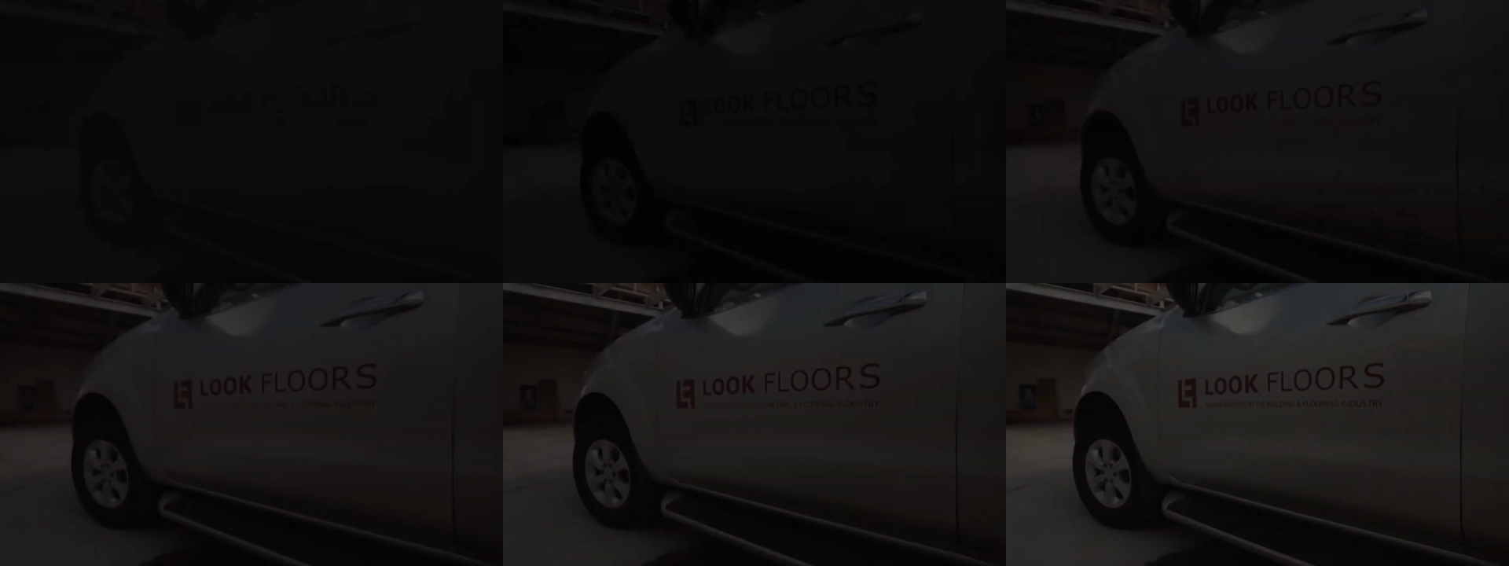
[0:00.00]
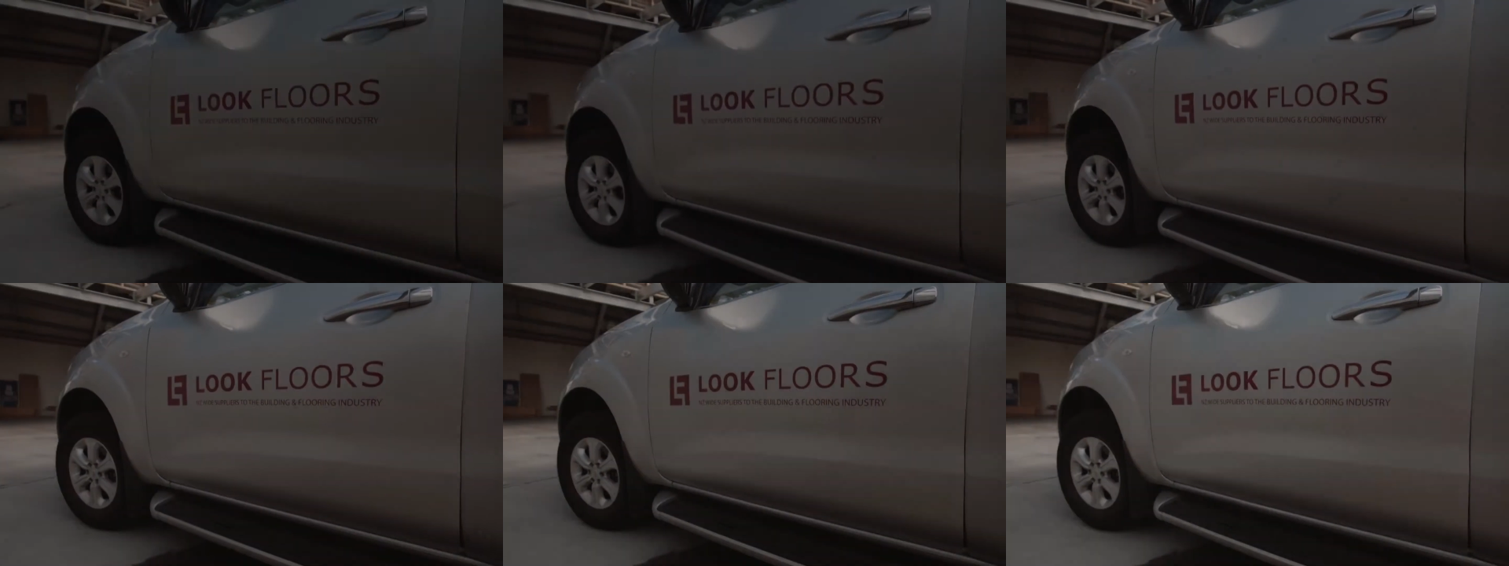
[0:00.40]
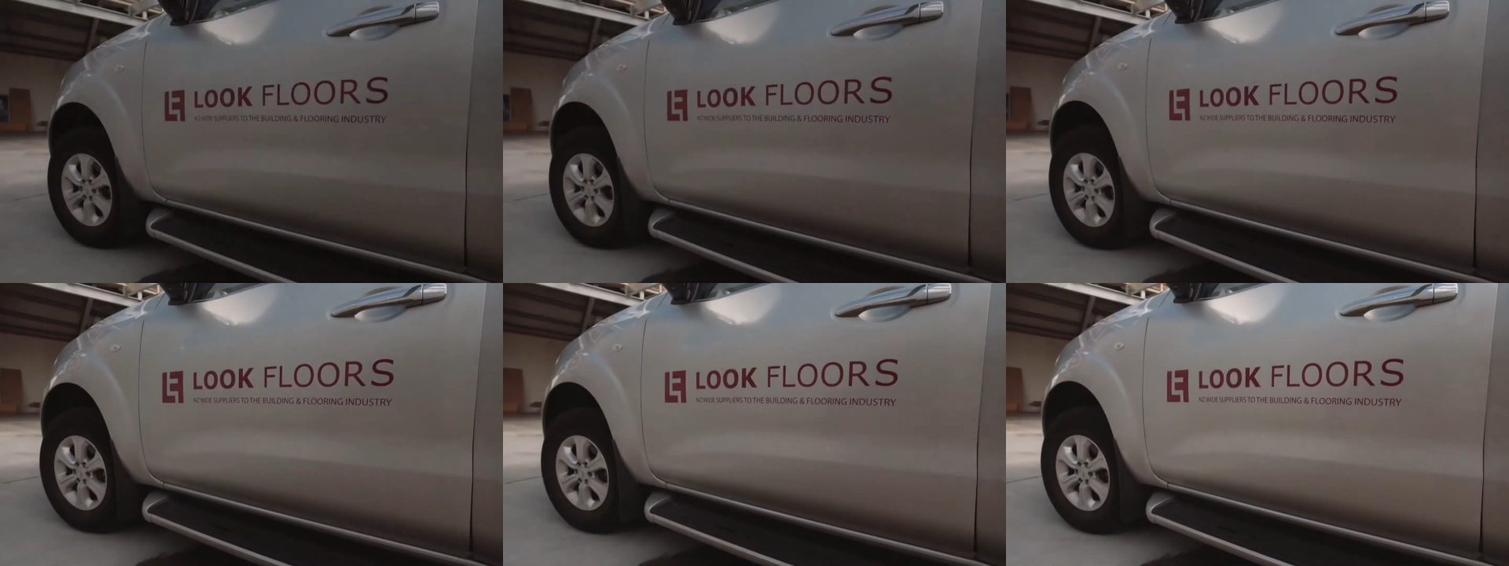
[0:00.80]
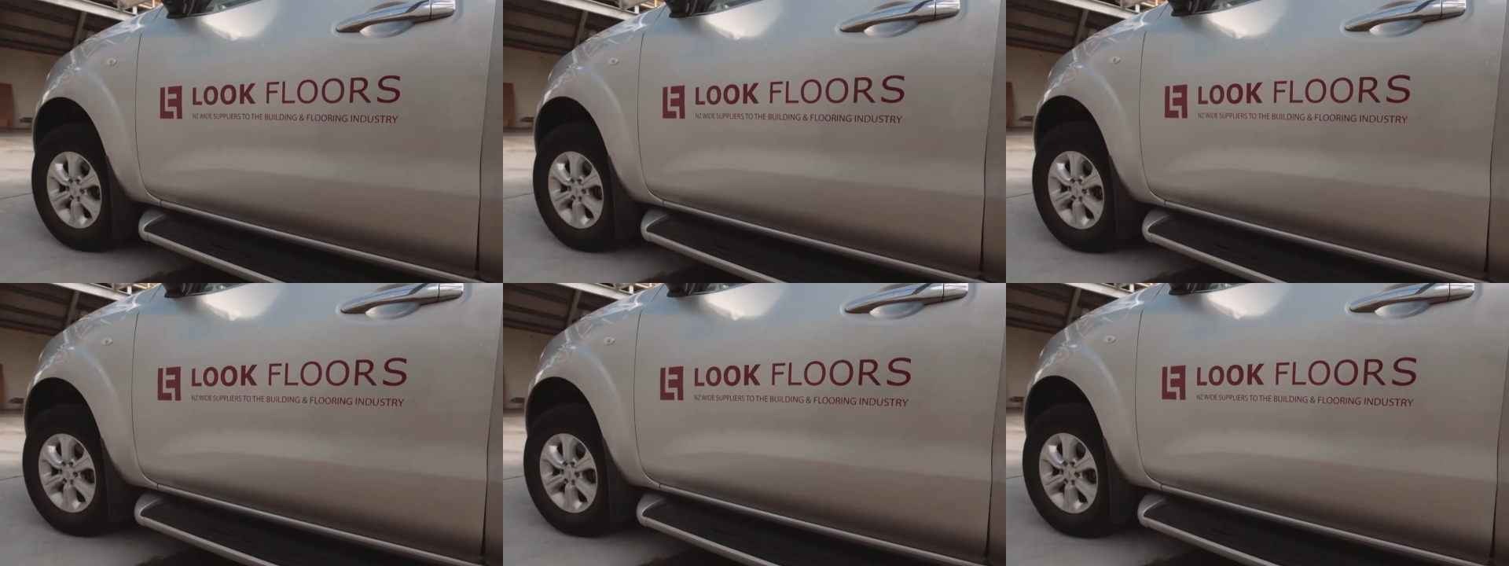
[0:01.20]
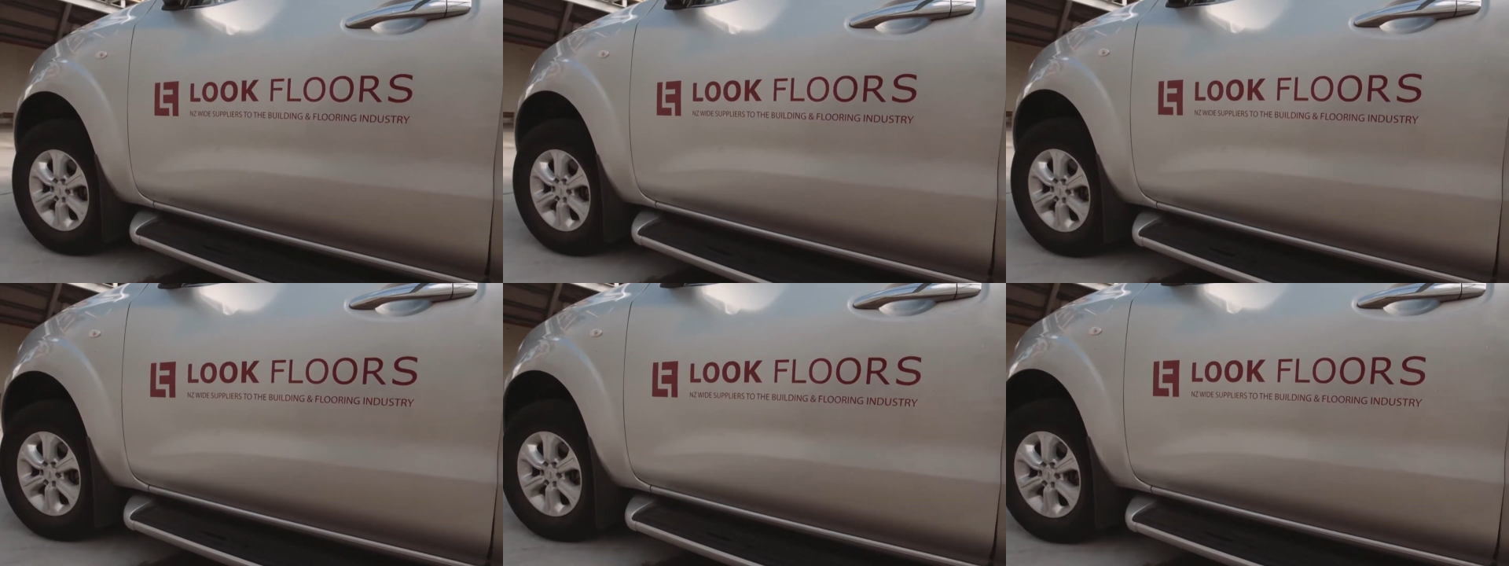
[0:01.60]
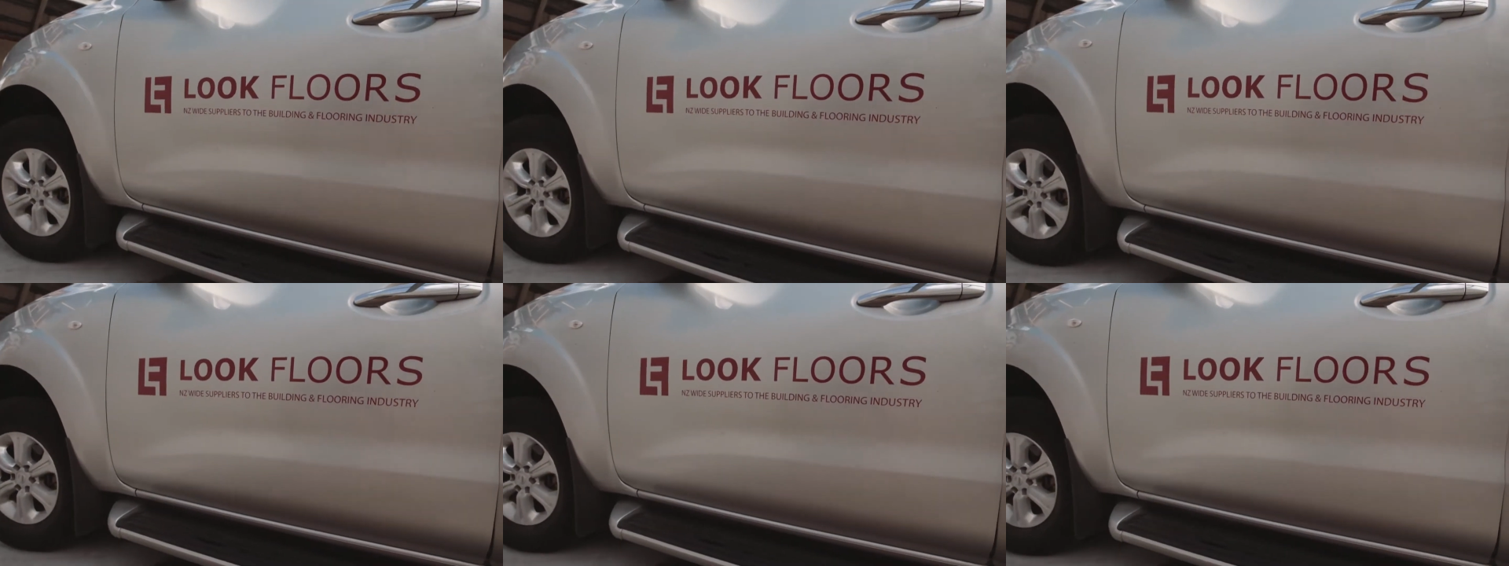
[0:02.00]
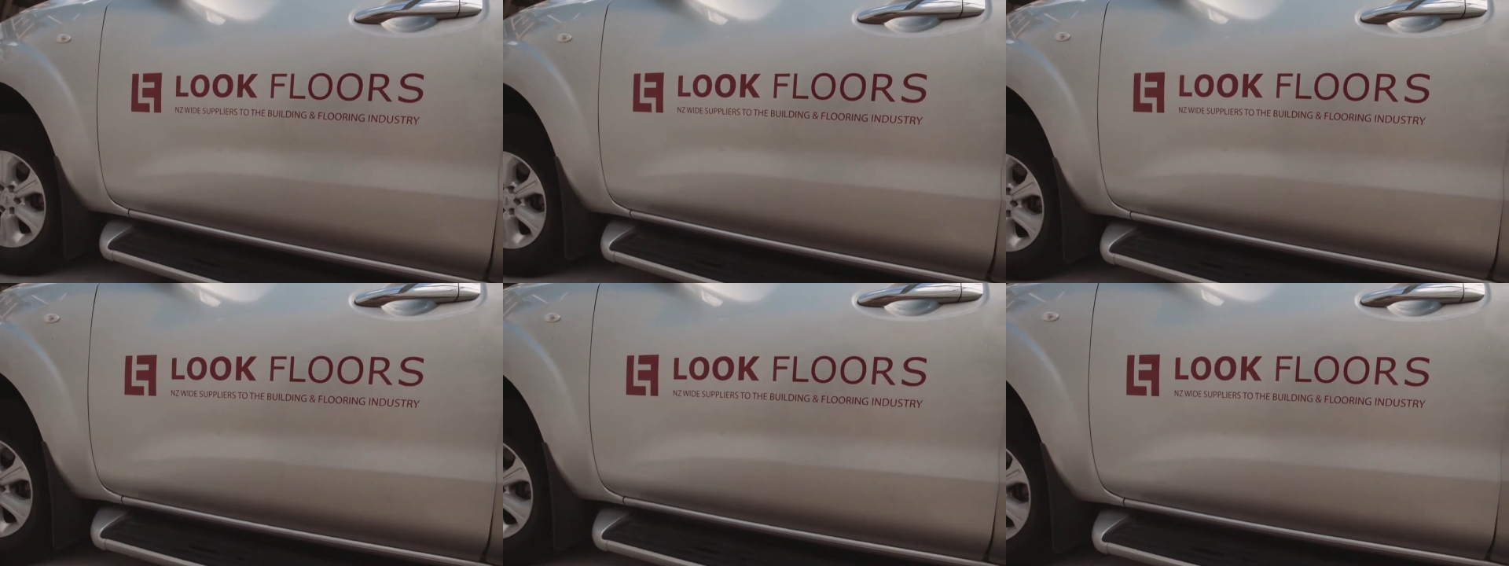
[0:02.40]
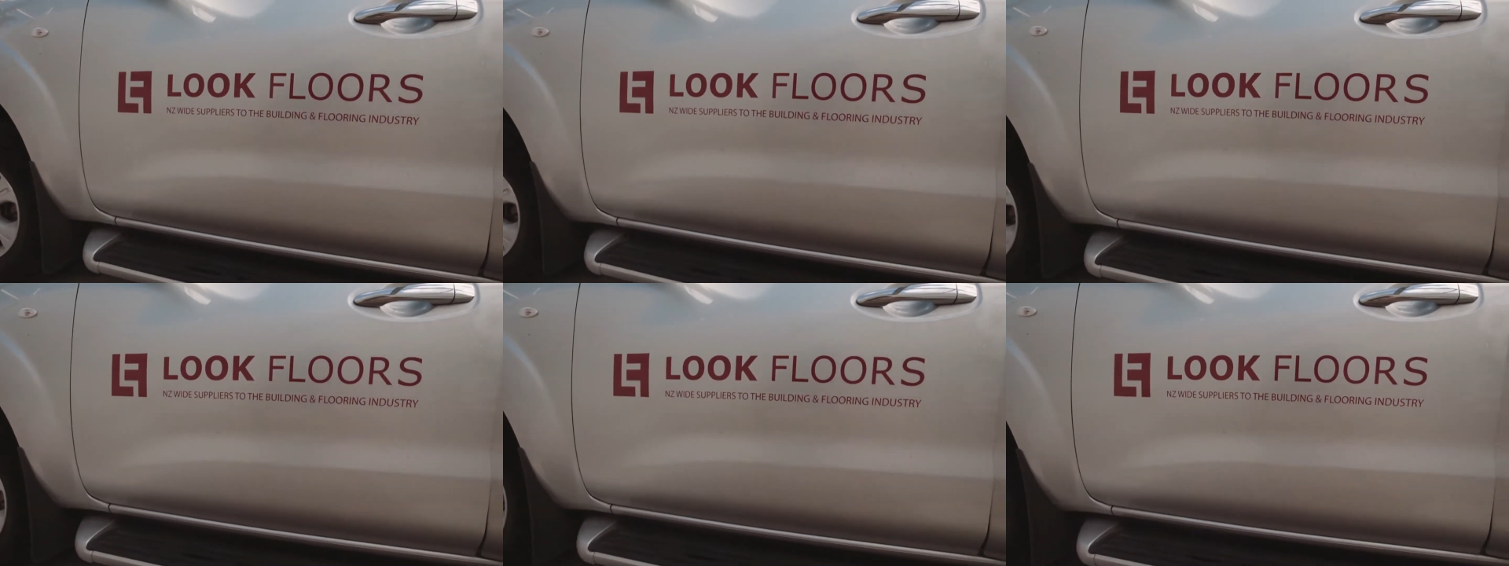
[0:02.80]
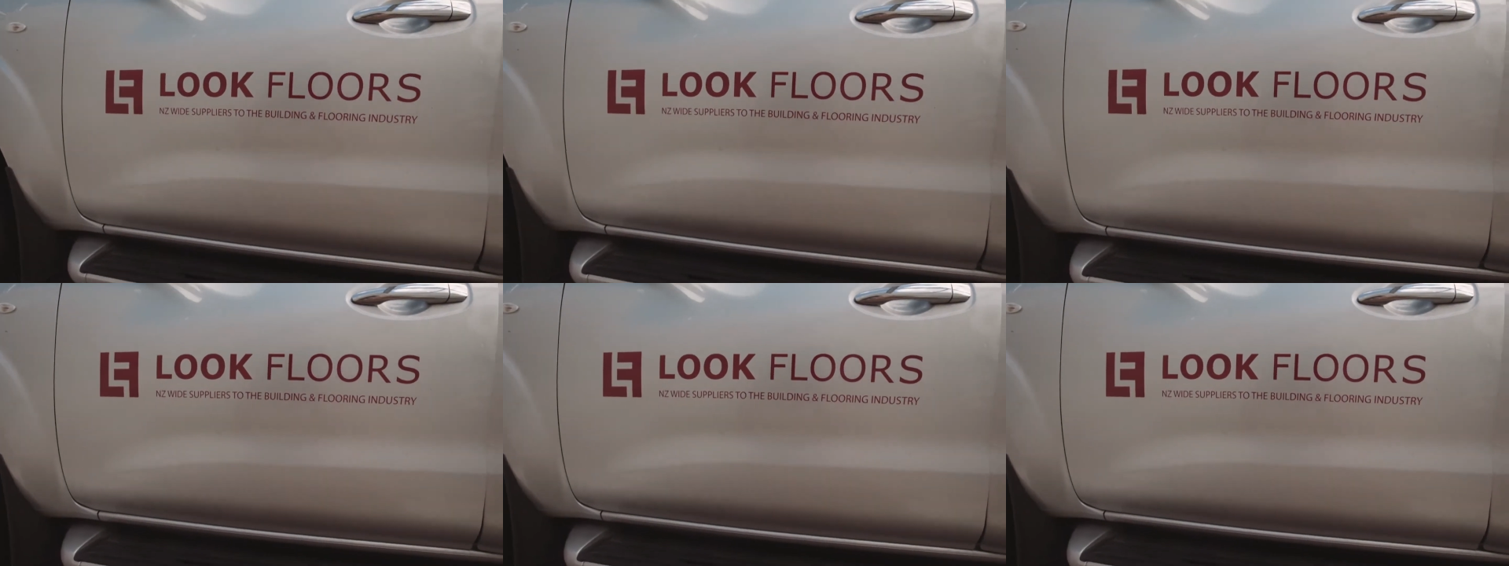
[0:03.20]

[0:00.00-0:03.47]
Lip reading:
[unreadable: no face in view]